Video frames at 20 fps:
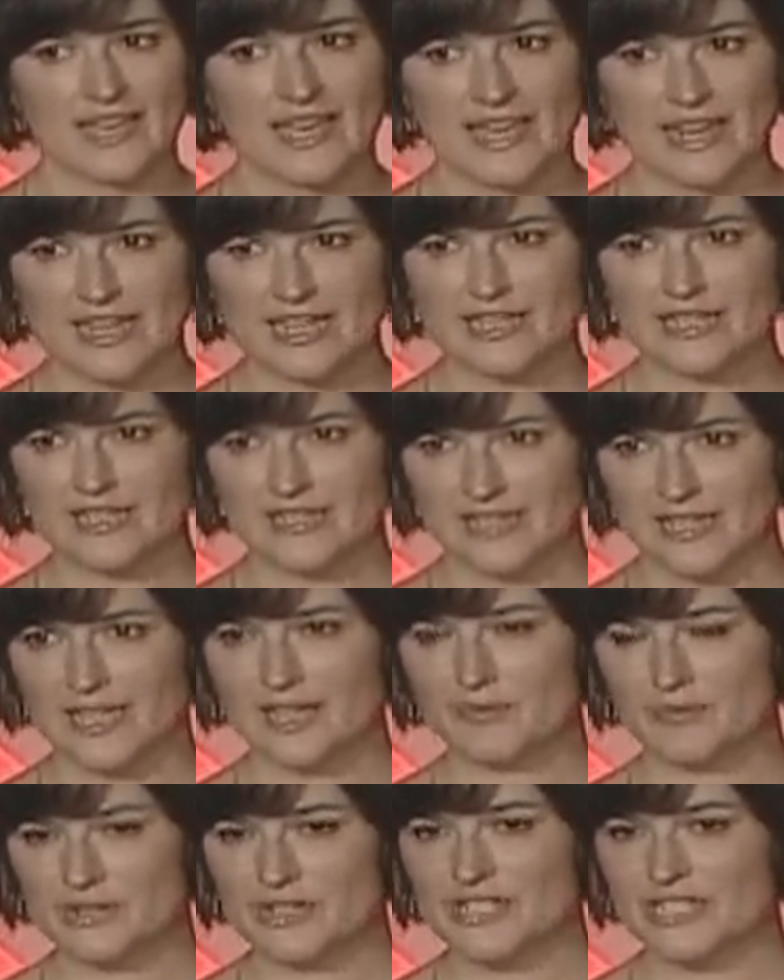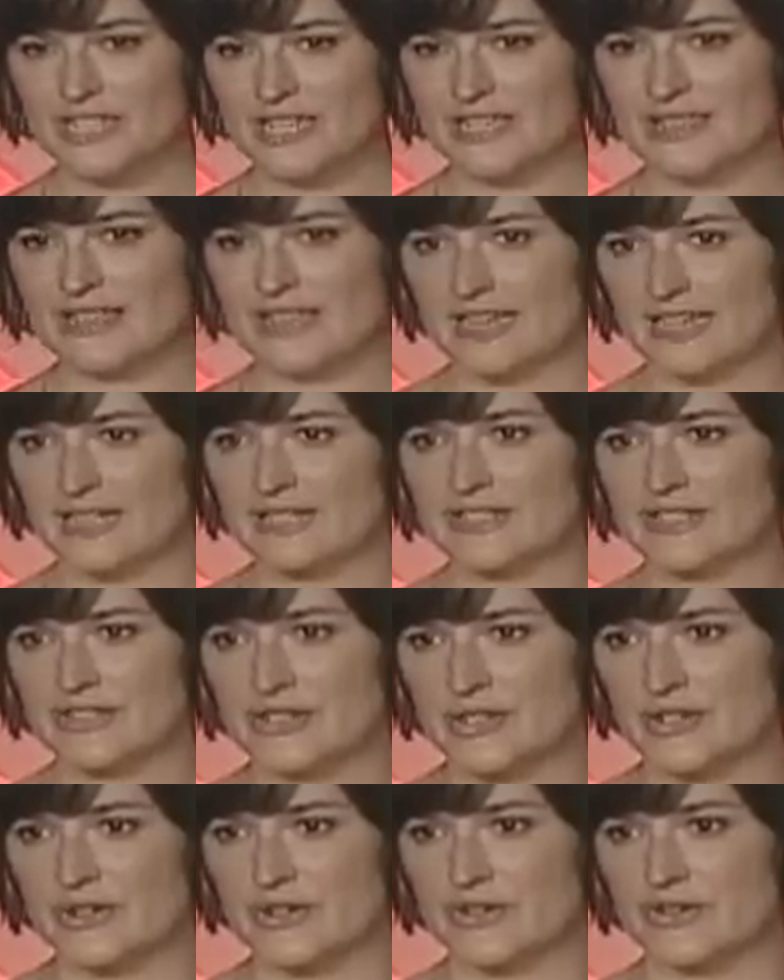And I appreciate that
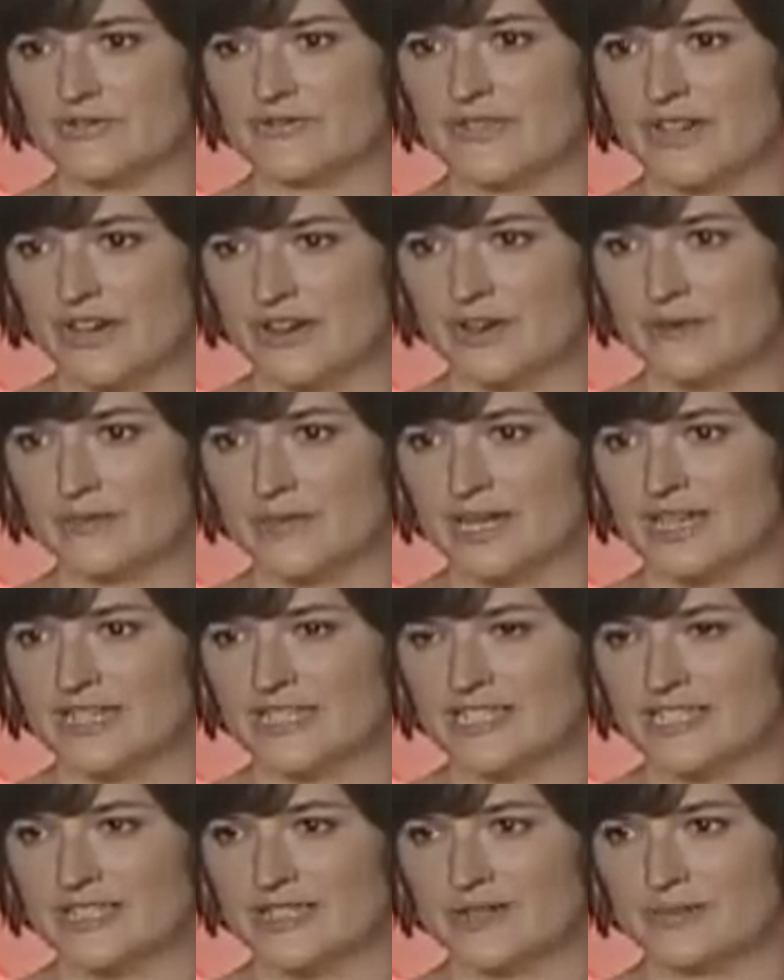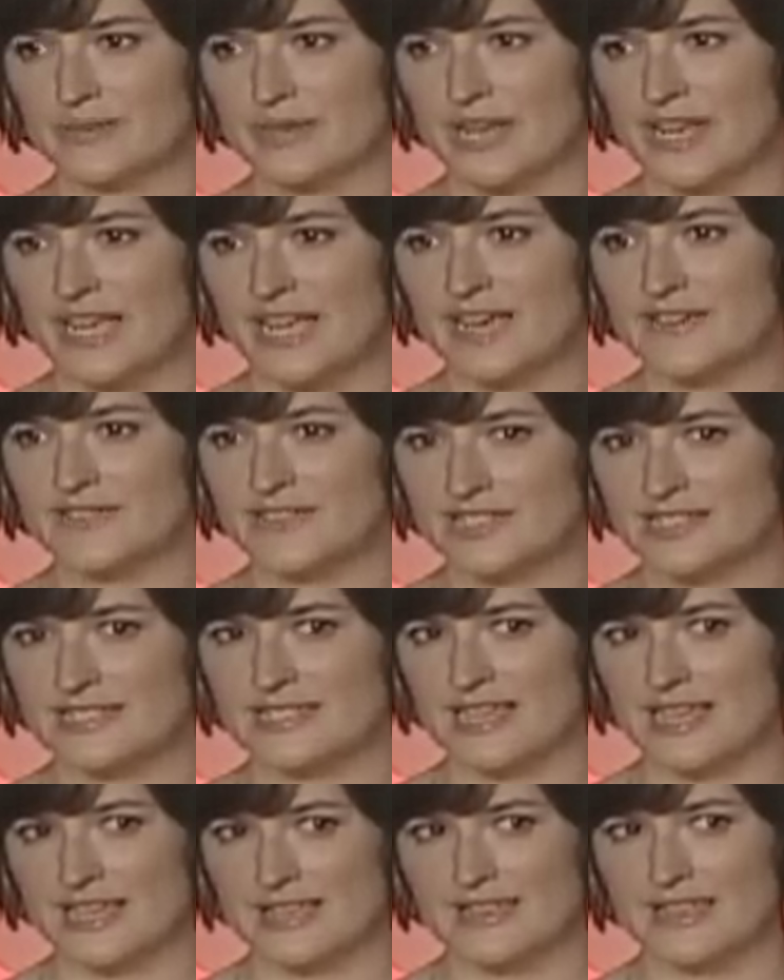concern very much, but I have to
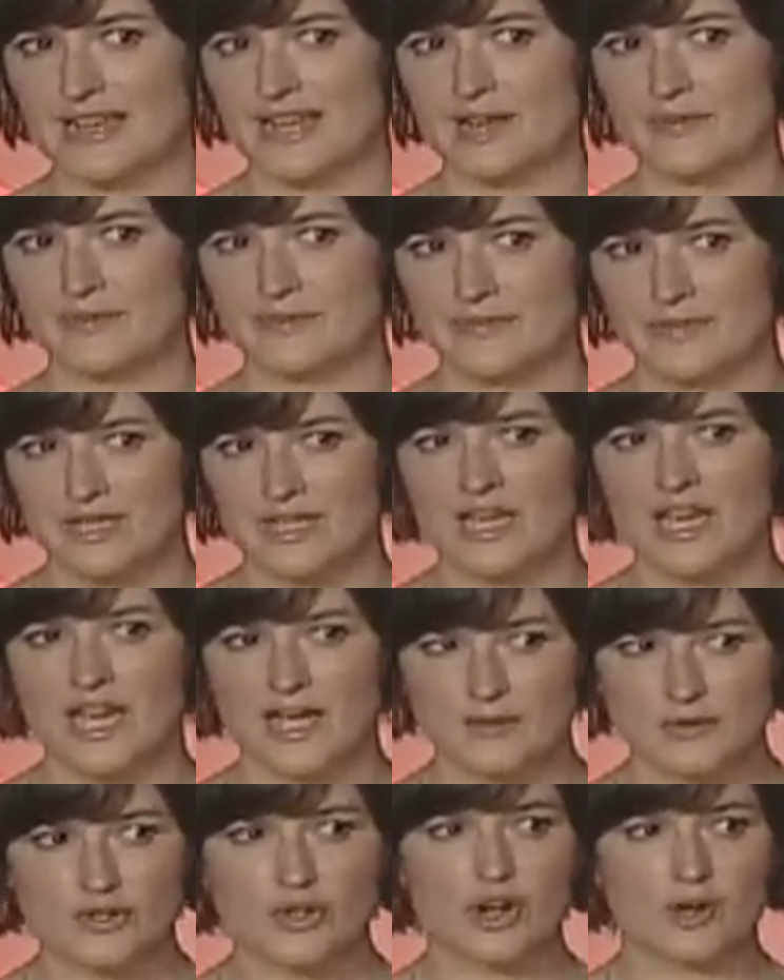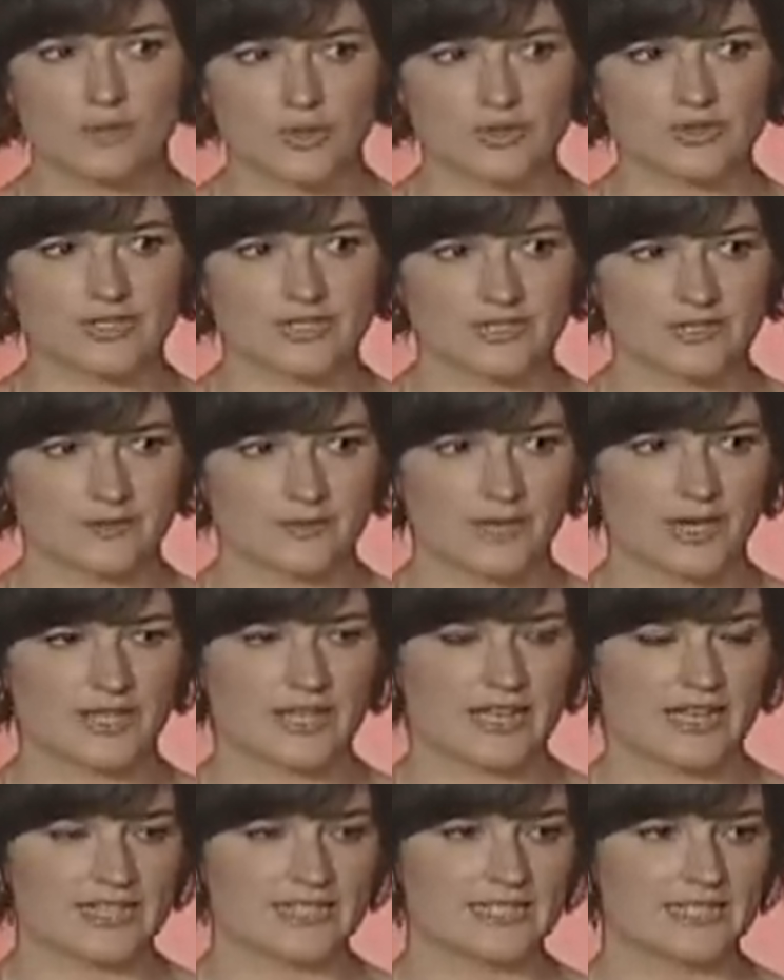say that I'm troubled by
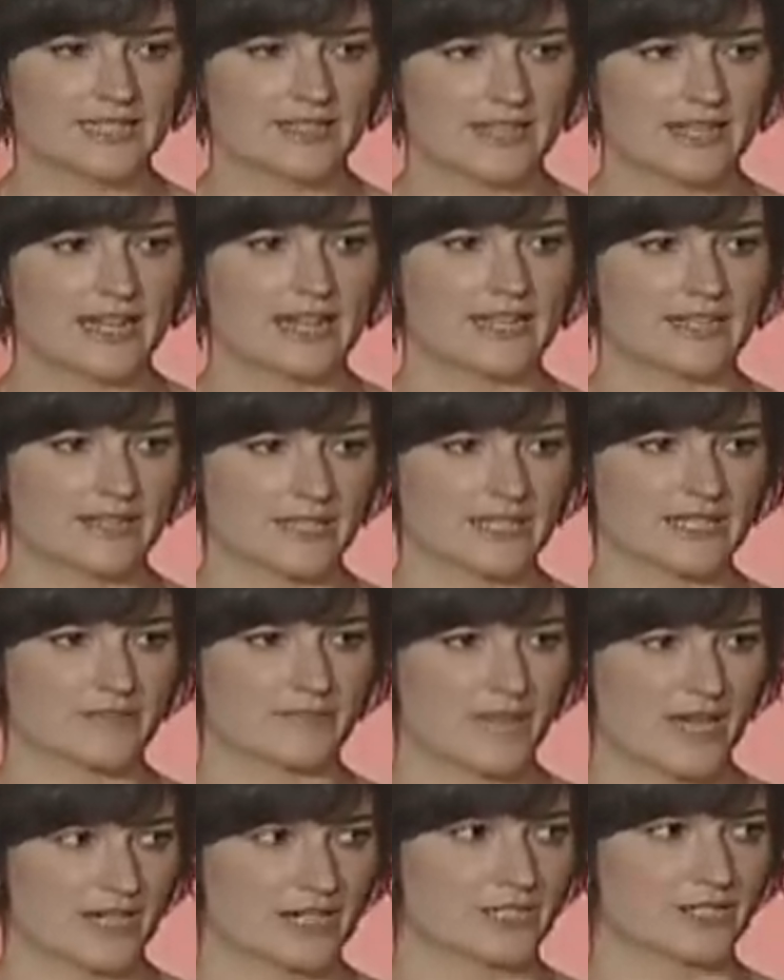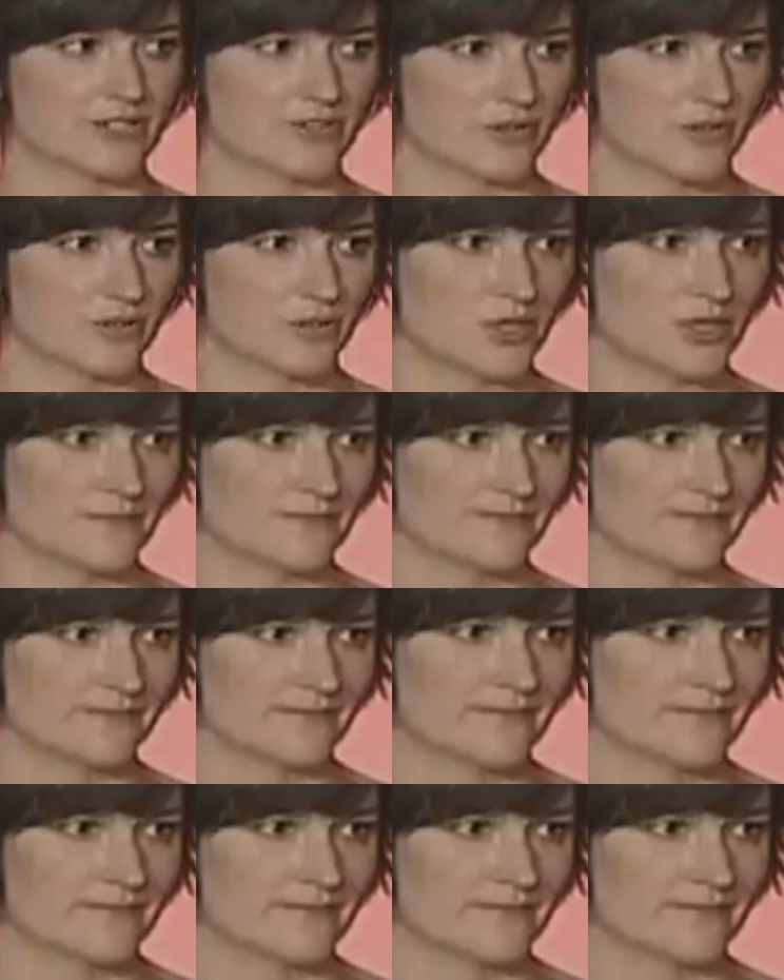the idea that anything is back to normal.